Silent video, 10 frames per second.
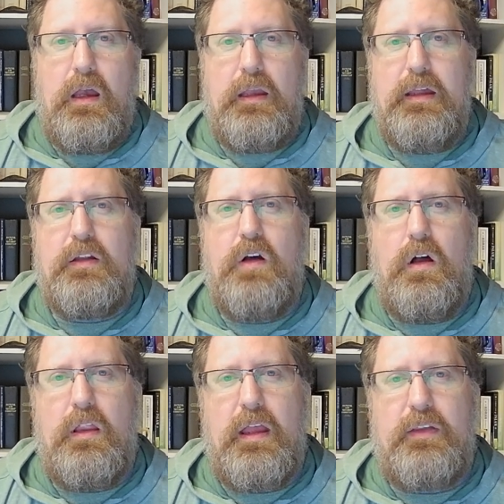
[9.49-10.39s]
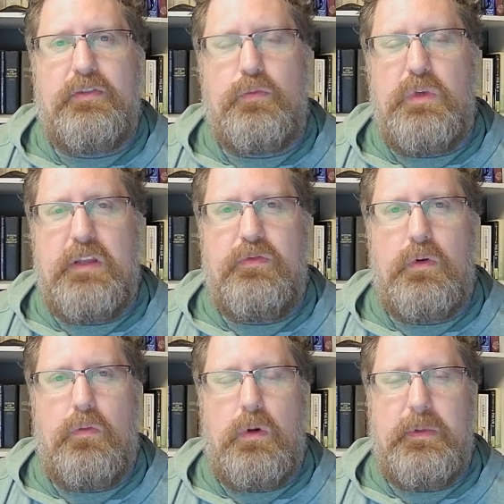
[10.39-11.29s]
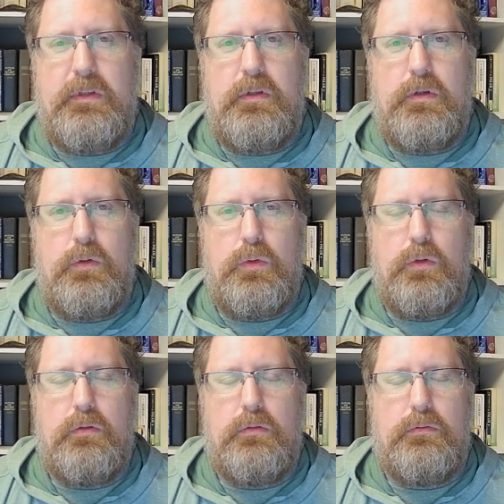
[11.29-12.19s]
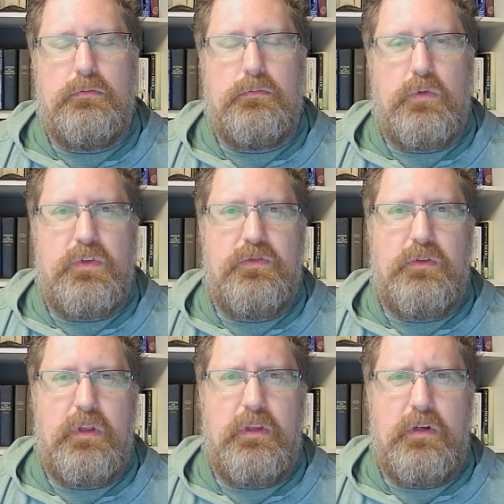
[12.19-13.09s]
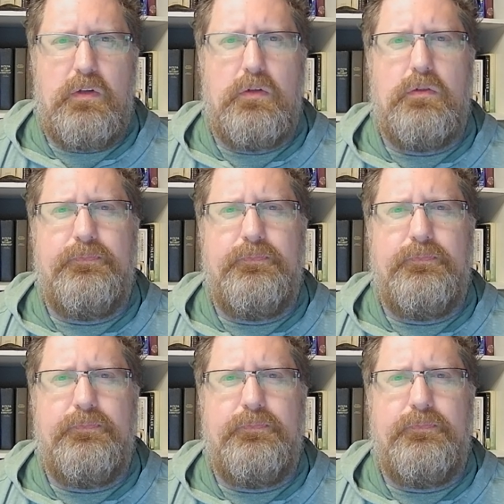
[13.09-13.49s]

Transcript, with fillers: I got a call last week from a woman who was a little